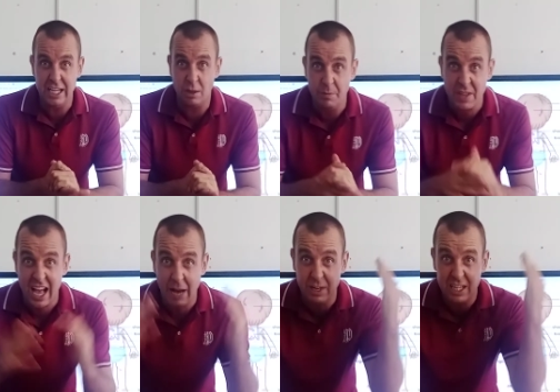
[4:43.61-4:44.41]
So
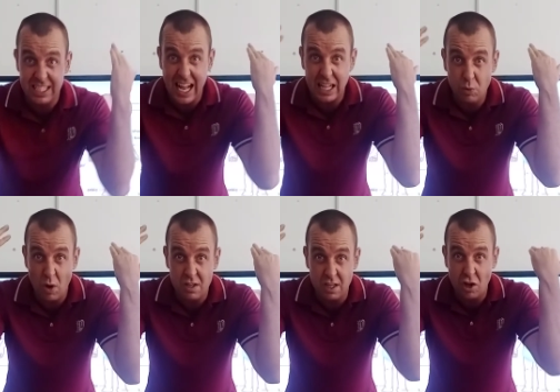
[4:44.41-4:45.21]
I'm gonna start
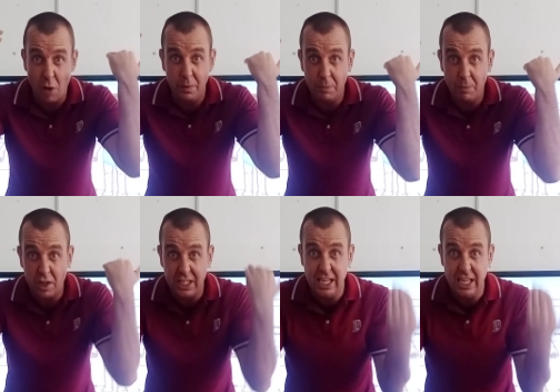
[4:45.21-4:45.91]
towards the top of the body